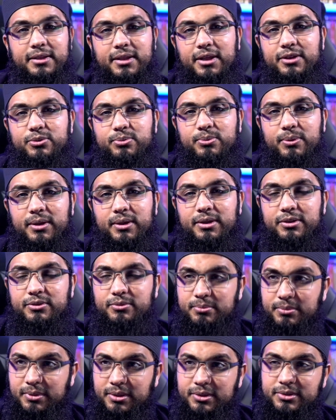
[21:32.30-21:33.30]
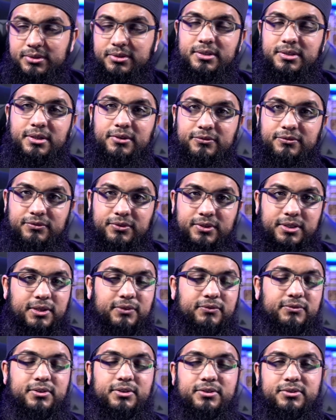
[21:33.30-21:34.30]
And that's where His mercy and
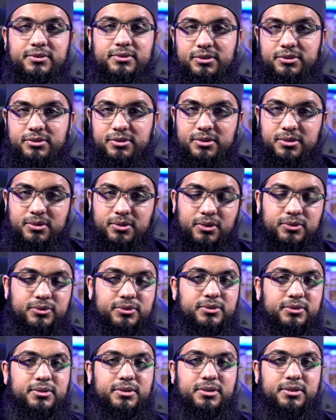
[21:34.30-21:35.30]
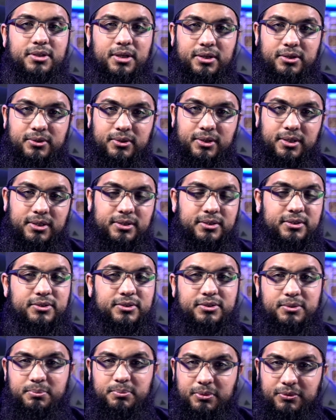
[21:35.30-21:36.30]
forgiveness and generosity and
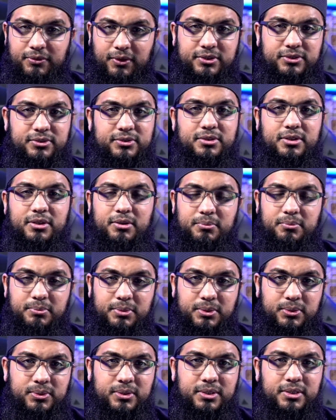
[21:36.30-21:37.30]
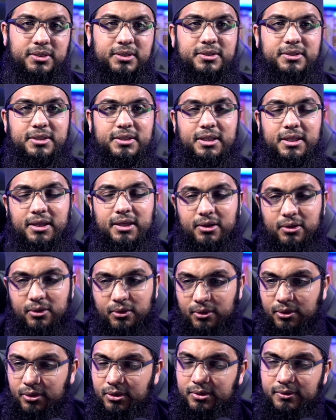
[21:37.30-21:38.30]
greatness and perfection and beauty
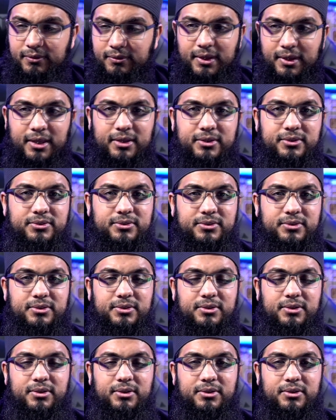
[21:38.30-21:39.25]
all of that is uh,